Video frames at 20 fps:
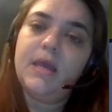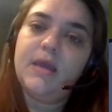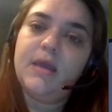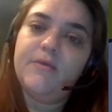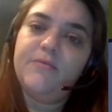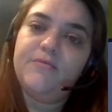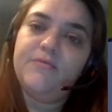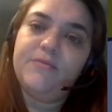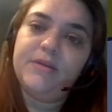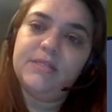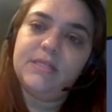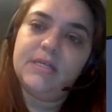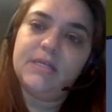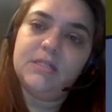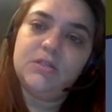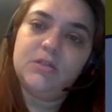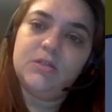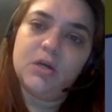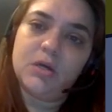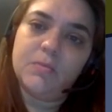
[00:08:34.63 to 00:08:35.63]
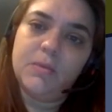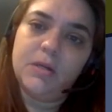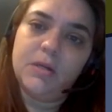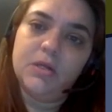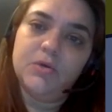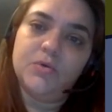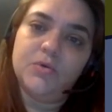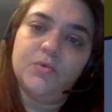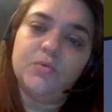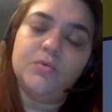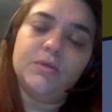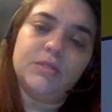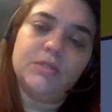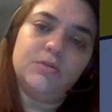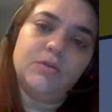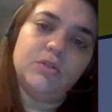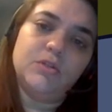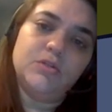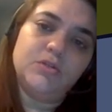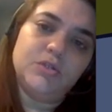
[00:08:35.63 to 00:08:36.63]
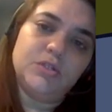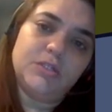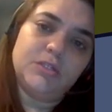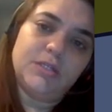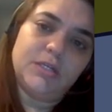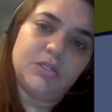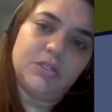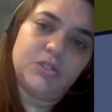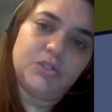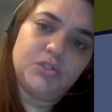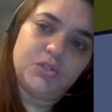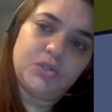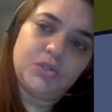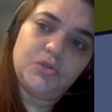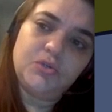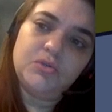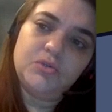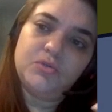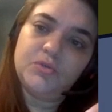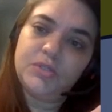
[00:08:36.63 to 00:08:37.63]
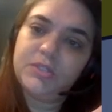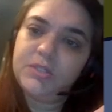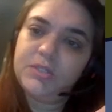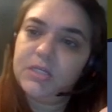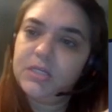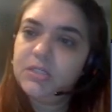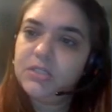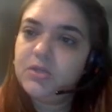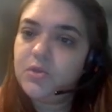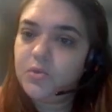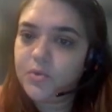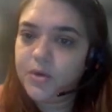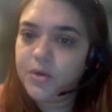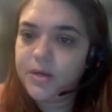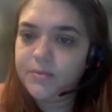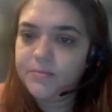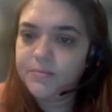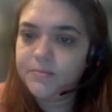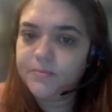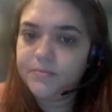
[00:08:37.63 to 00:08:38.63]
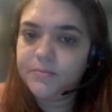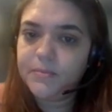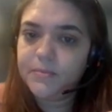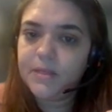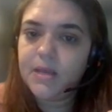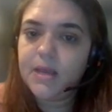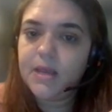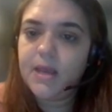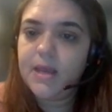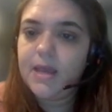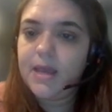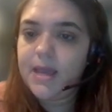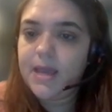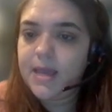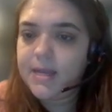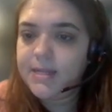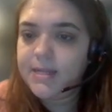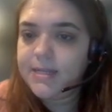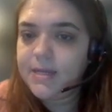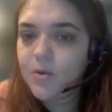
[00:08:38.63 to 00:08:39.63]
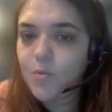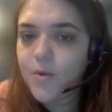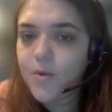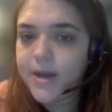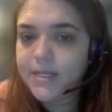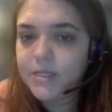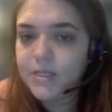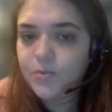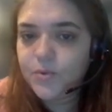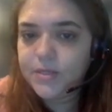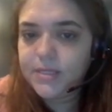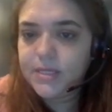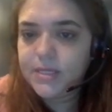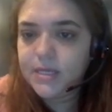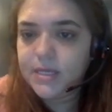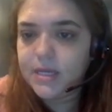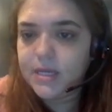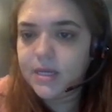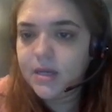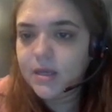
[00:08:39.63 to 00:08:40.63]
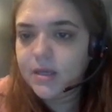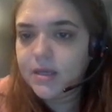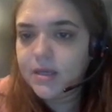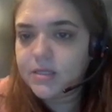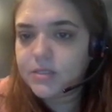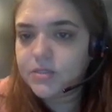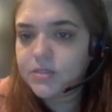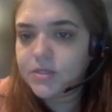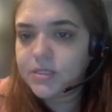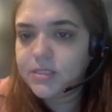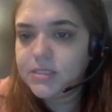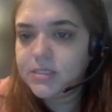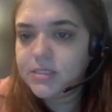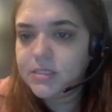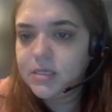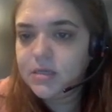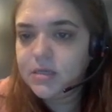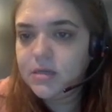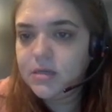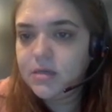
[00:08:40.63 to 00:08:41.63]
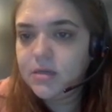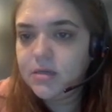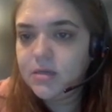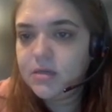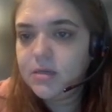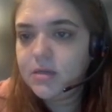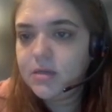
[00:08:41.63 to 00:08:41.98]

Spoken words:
If it's a dark blue, it's going to stage 2 to stage 3. And the white one here, as you can see,